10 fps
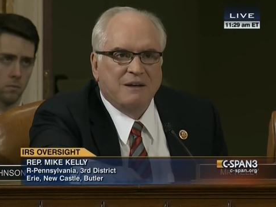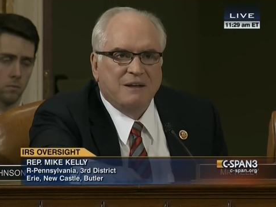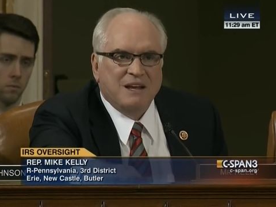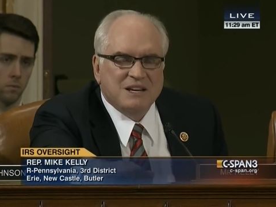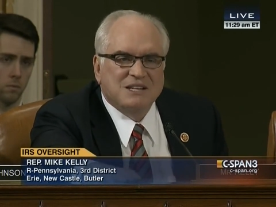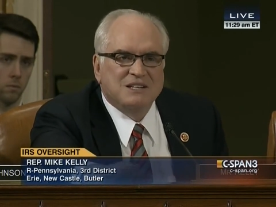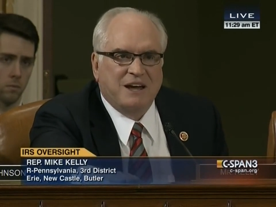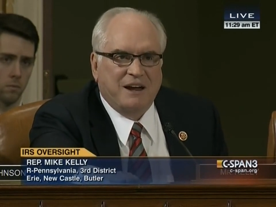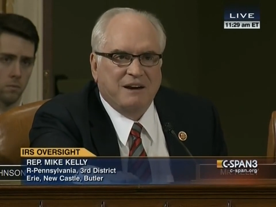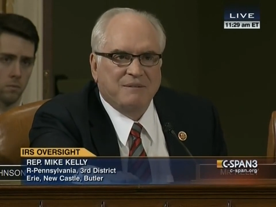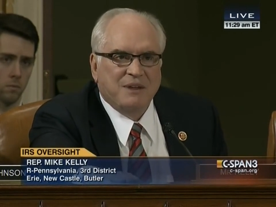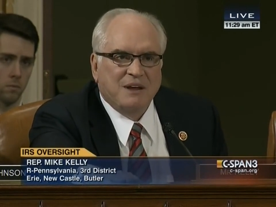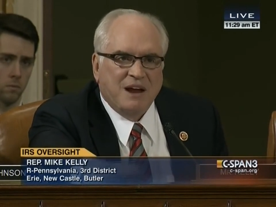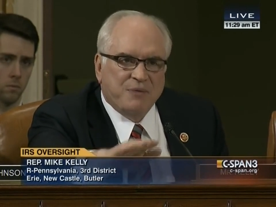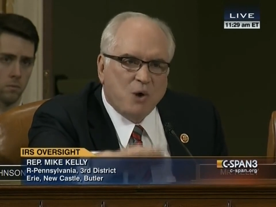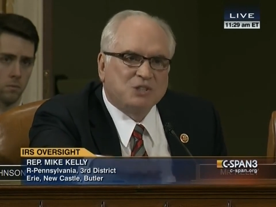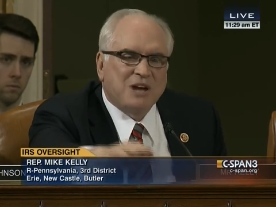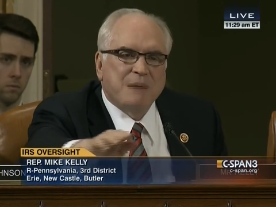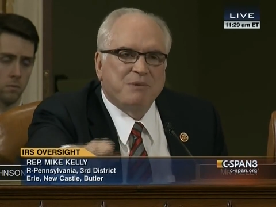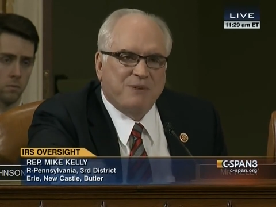Speaker 1: It isn't done those
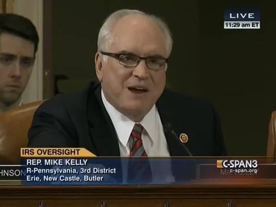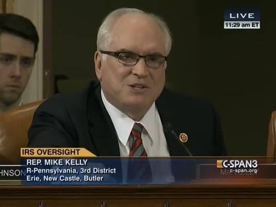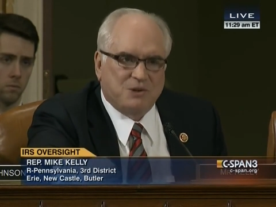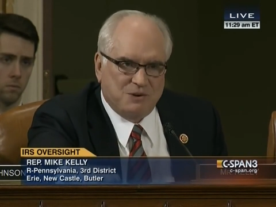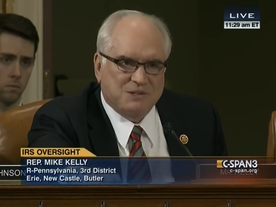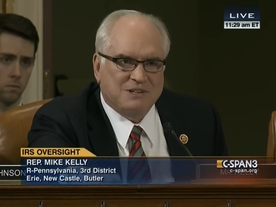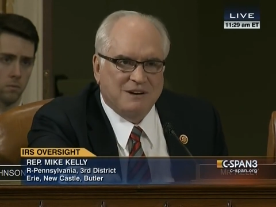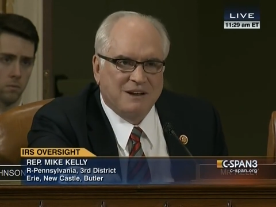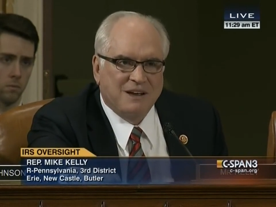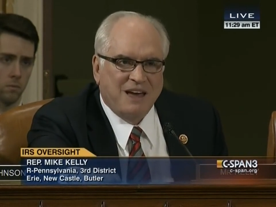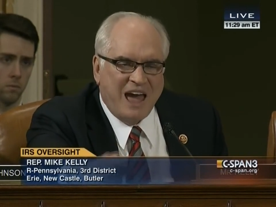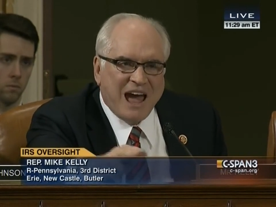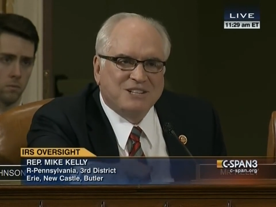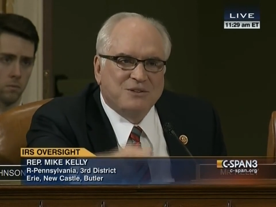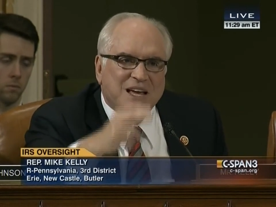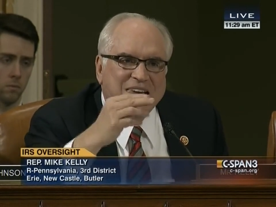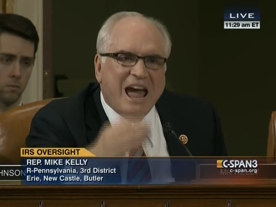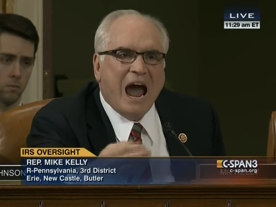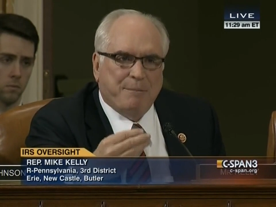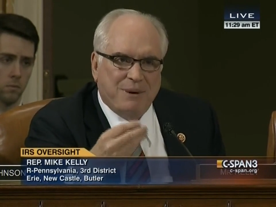type of answers add to the
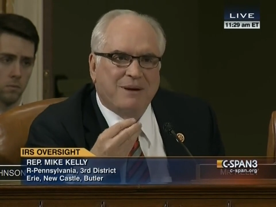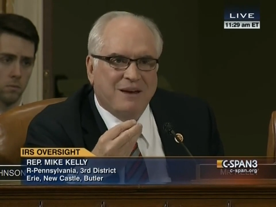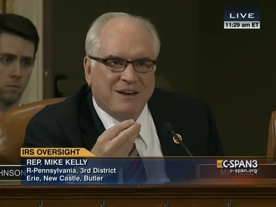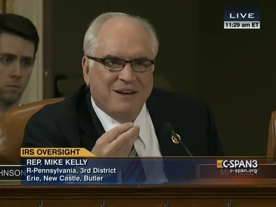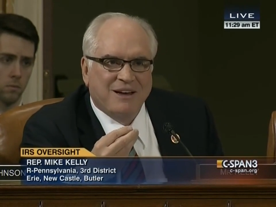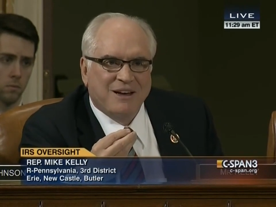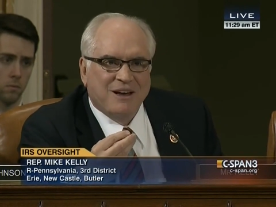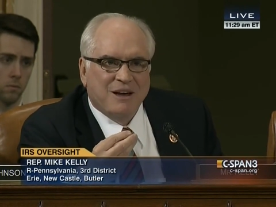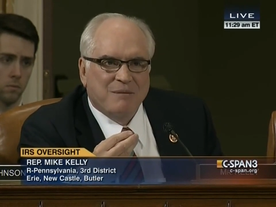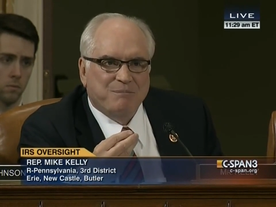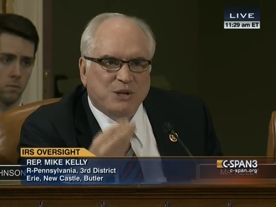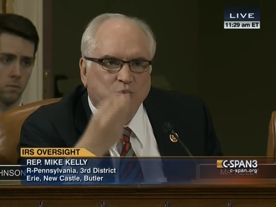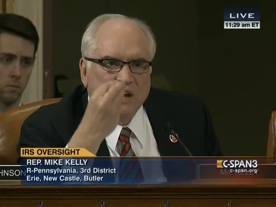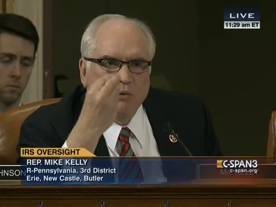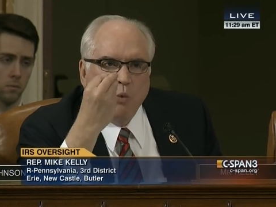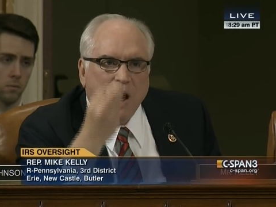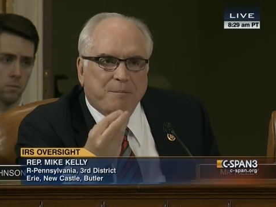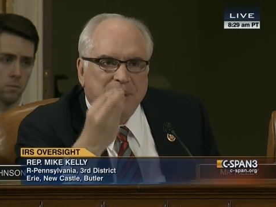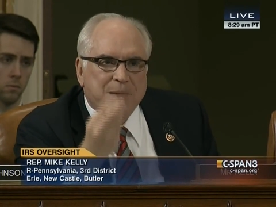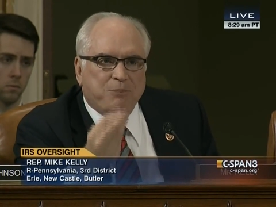gap between
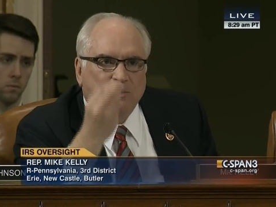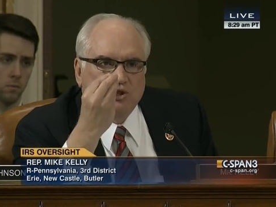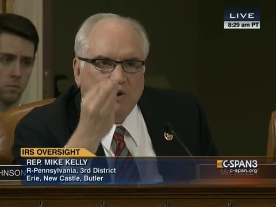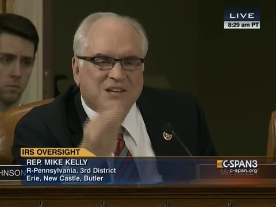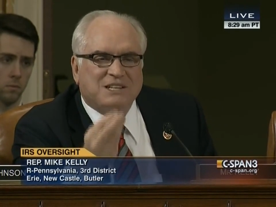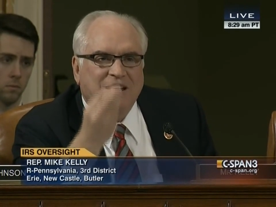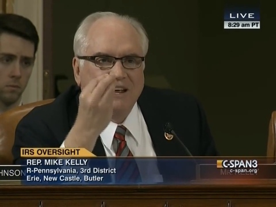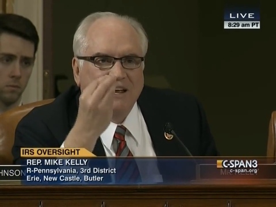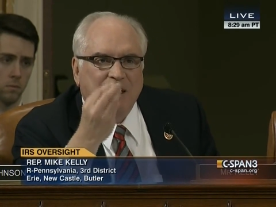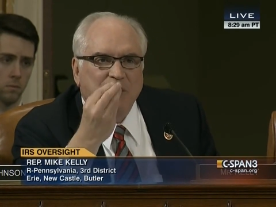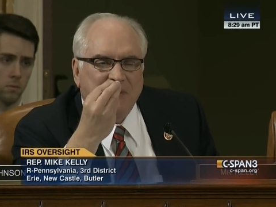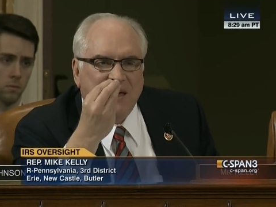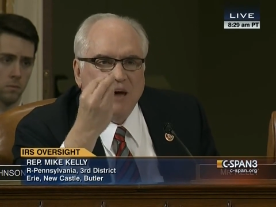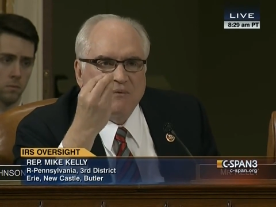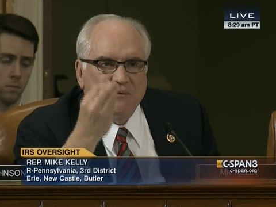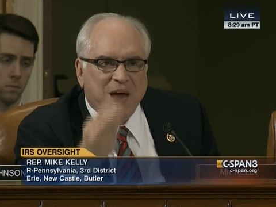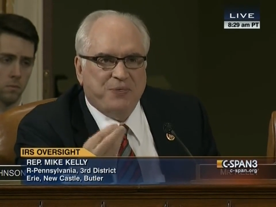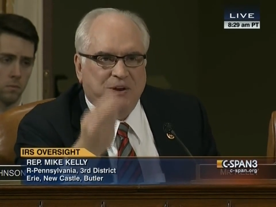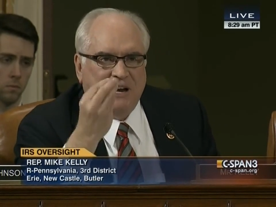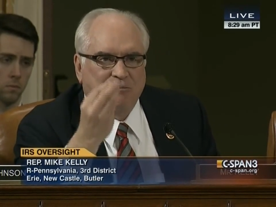what people trust and what they have
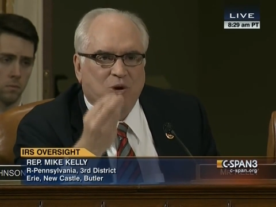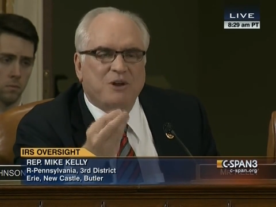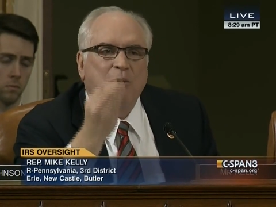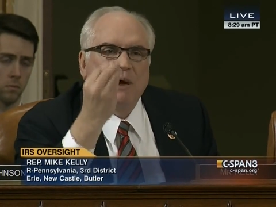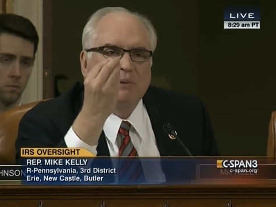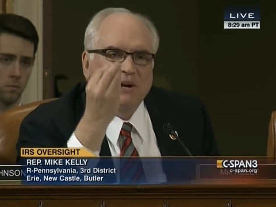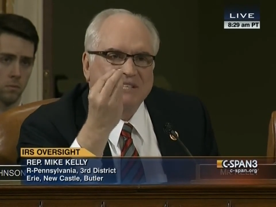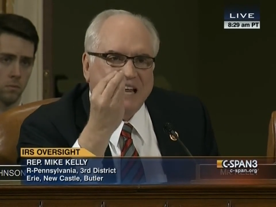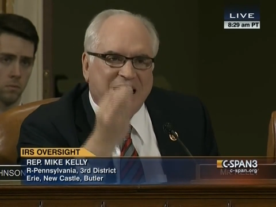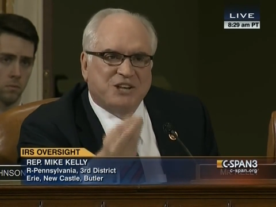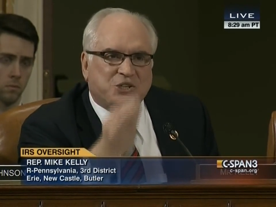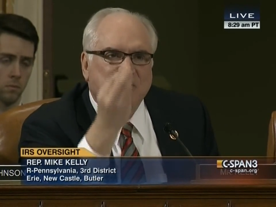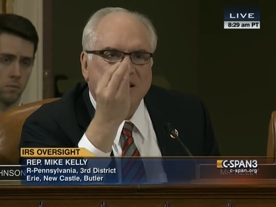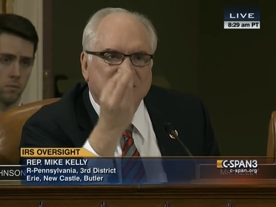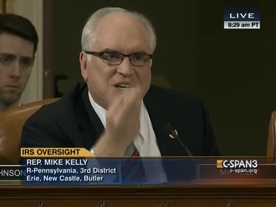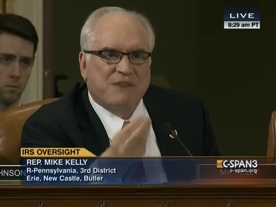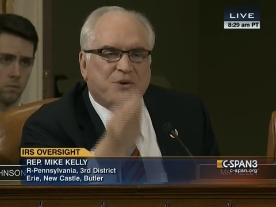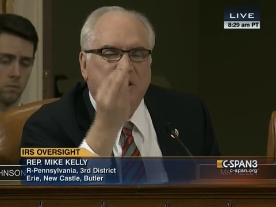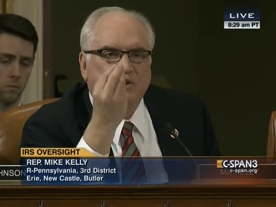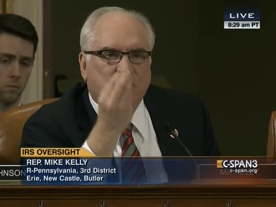faith in anymore. You know why? Because the answer is
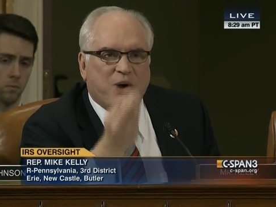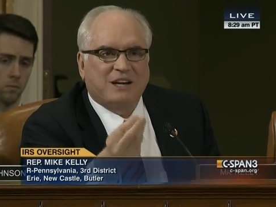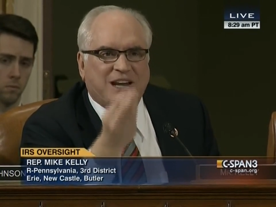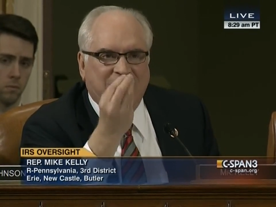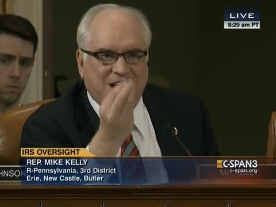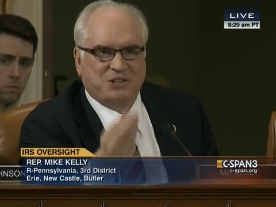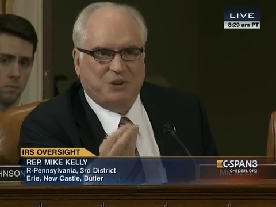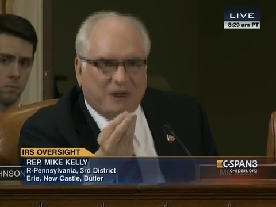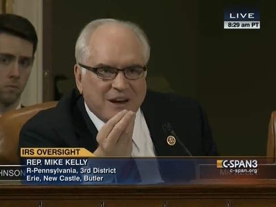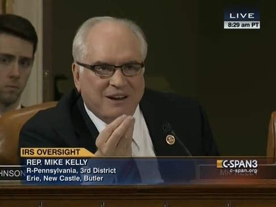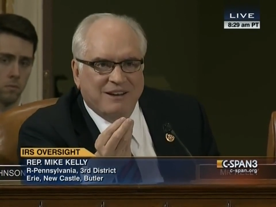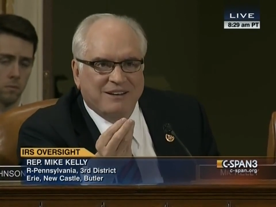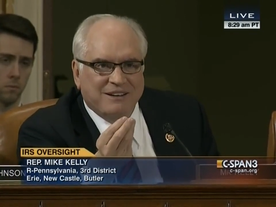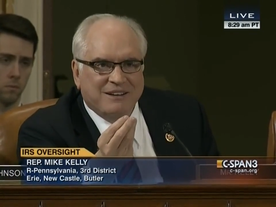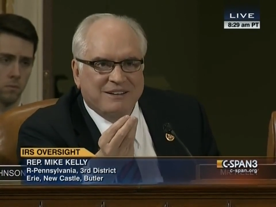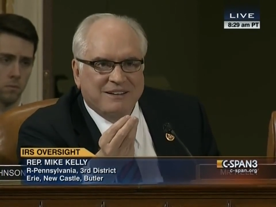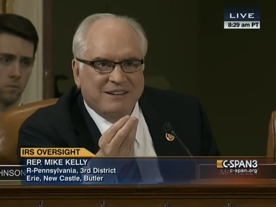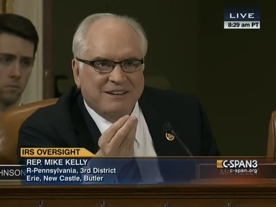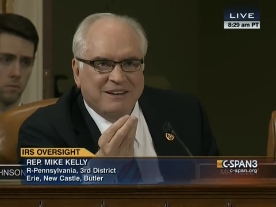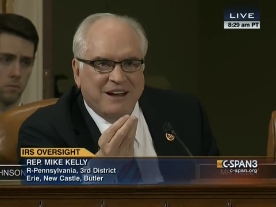never a direct answer.
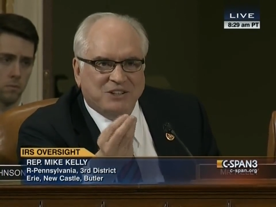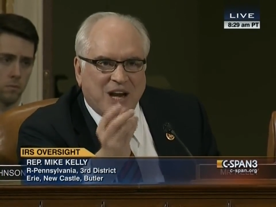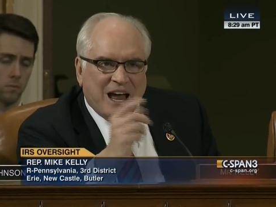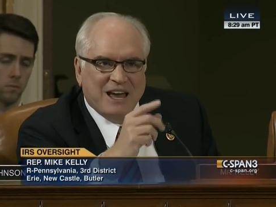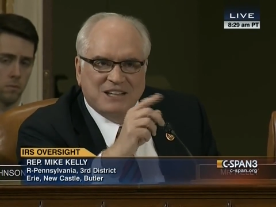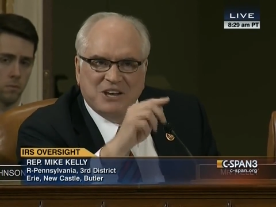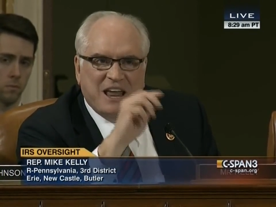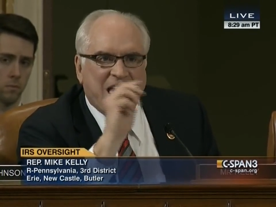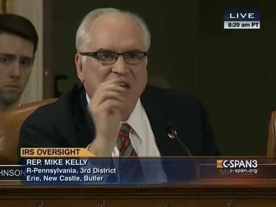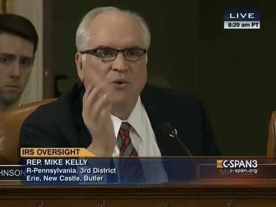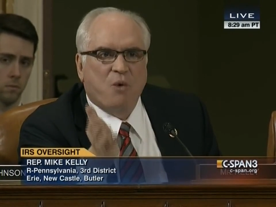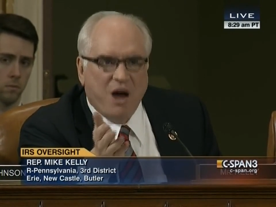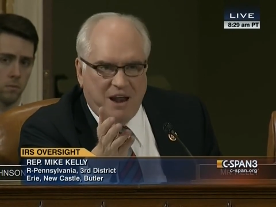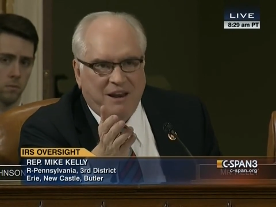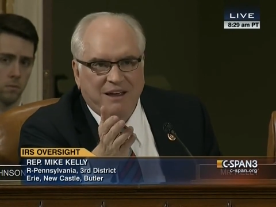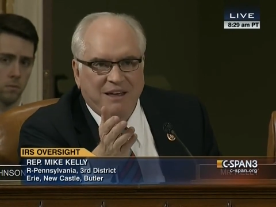It's, not, it's an end run.